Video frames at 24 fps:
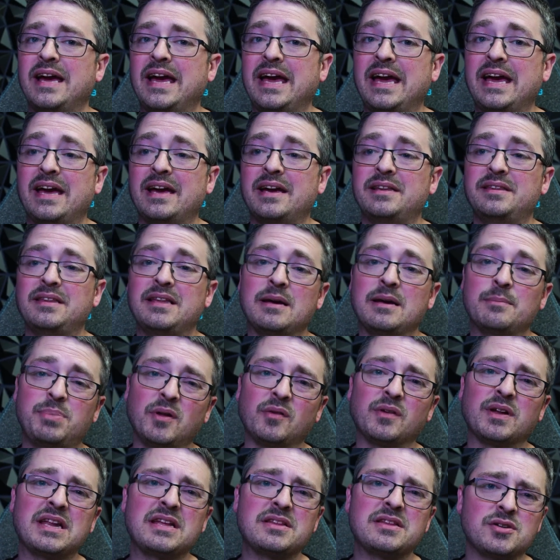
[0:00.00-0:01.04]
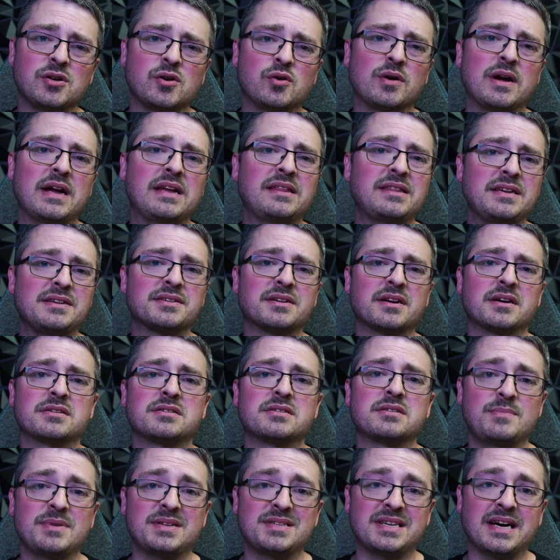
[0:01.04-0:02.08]
And the ability to create these
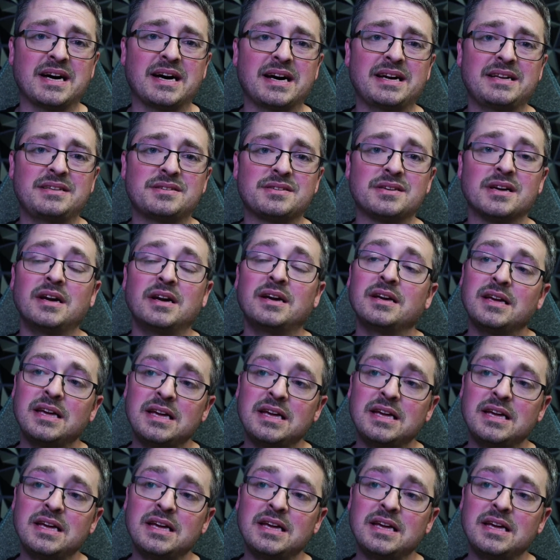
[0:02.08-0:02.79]
custom designs